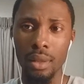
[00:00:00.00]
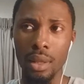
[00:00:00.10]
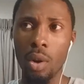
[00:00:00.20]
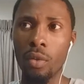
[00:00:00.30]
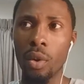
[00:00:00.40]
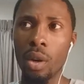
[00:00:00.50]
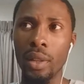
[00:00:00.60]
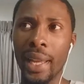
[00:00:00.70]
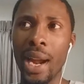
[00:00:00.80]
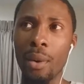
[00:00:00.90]

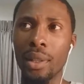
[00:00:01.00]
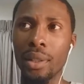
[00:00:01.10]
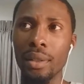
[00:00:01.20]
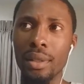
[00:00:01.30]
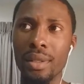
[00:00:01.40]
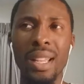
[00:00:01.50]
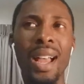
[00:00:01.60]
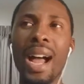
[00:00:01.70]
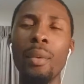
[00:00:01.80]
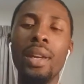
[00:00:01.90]
the character just.
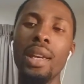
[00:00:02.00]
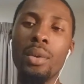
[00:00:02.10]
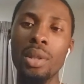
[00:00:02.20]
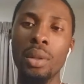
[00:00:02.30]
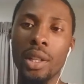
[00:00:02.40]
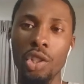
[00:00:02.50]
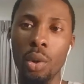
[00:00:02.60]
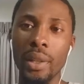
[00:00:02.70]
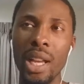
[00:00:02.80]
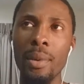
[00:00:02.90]
It was only a
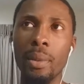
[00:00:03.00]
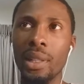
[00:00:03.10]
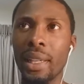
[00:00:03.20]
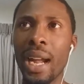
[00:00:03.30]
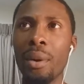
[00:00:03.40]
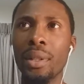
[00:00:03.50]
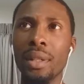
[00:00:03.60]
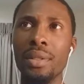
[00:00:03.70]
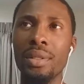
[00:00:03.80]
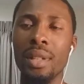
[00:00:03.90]
short demo, but the
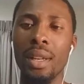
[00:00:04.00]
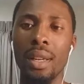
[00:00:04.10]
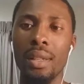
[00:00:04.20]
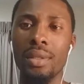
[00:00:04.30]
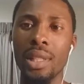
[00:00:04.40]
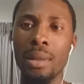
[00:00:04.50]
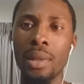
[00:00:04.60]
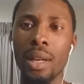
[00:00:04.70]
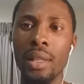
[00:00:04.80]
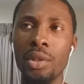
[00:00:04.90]
characters
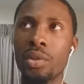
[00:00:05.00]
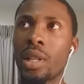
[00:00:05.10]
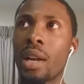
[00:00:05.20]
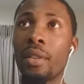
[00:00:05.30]
seemed uninterested.